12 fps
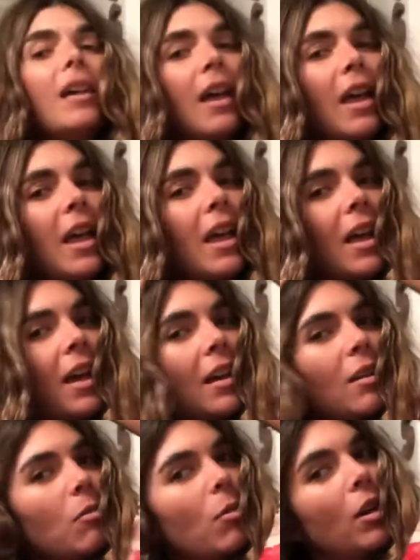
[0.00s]

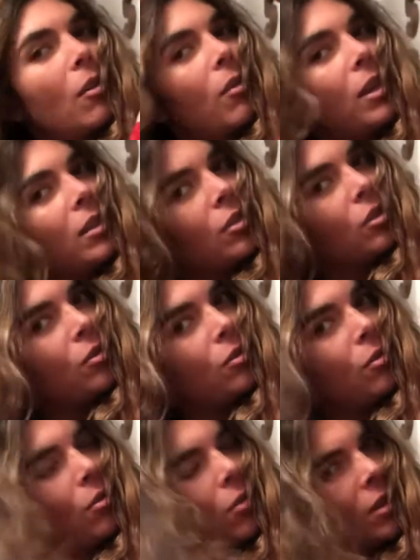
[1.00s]
And we're going to
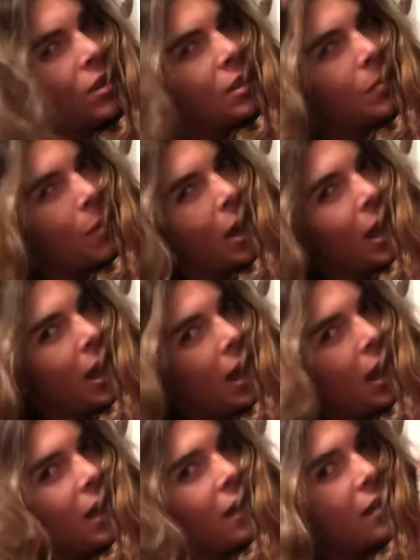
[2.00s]

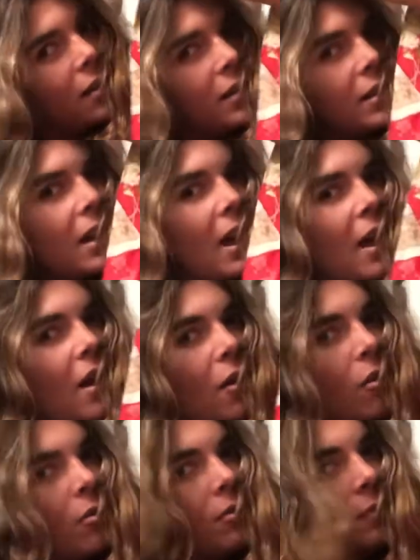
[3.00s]
spray
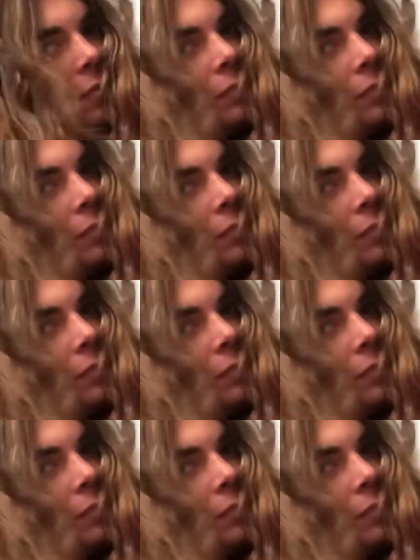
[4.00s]
down.